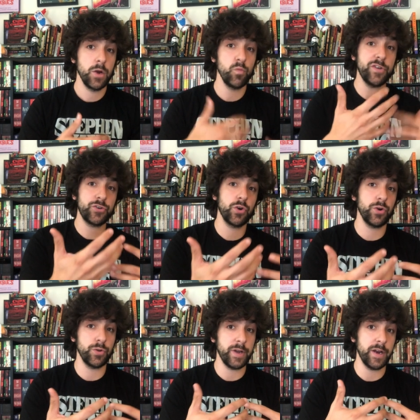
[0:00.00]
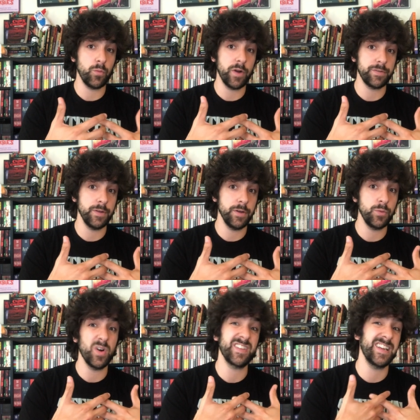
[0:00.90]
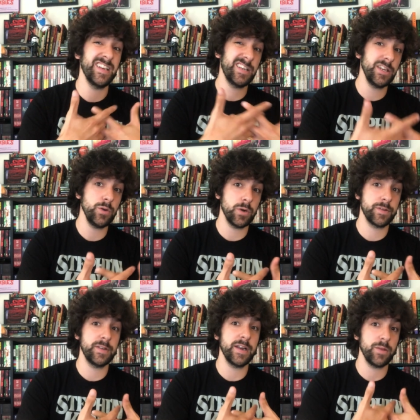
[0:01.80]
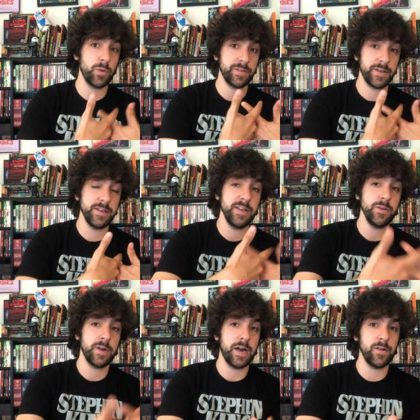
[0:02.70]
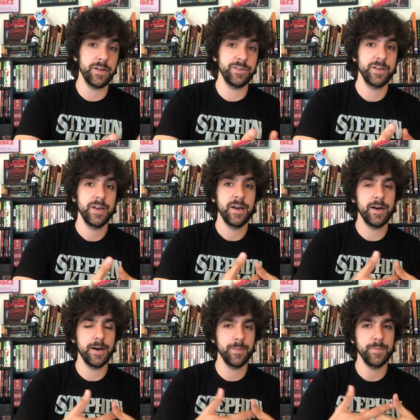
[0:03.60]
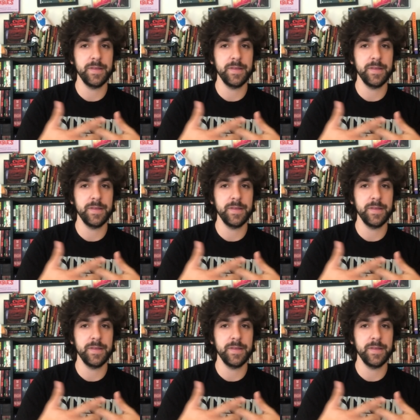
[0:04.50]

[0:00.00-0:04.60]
rich girl who kind of wants to who wants to continue her studies wants to continue college um,